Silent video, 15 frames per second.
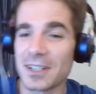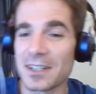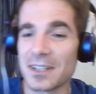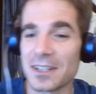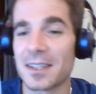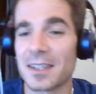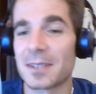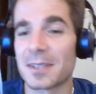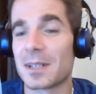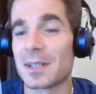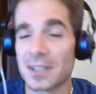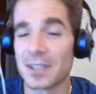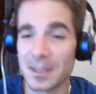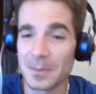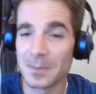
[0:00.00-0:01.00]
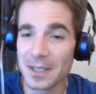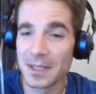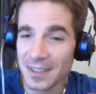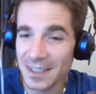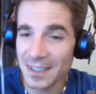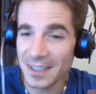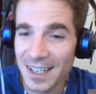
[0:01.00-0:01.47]
changed that much. At the
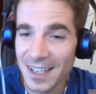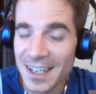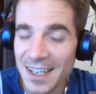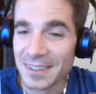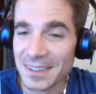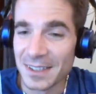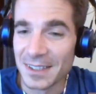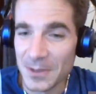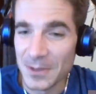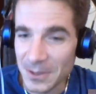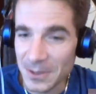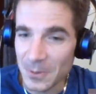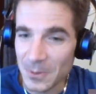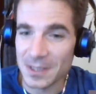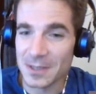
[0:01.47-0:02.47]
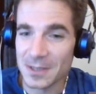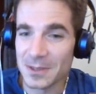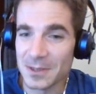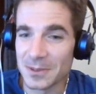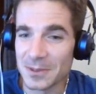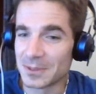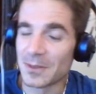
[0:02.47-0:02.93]
beginning, there was only one
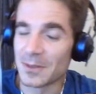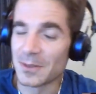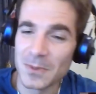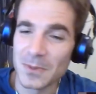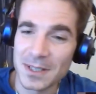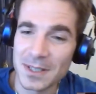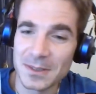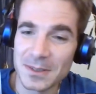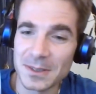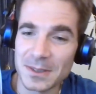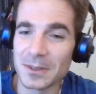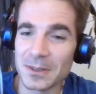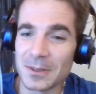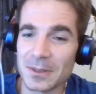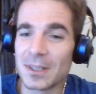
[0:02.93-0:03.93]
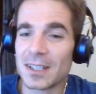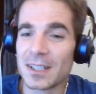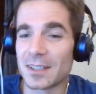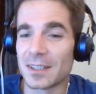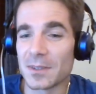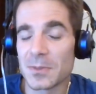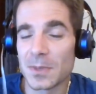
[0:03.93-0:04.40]
school, there was one studio,
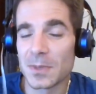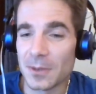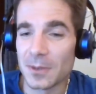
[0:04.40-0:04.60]
there was one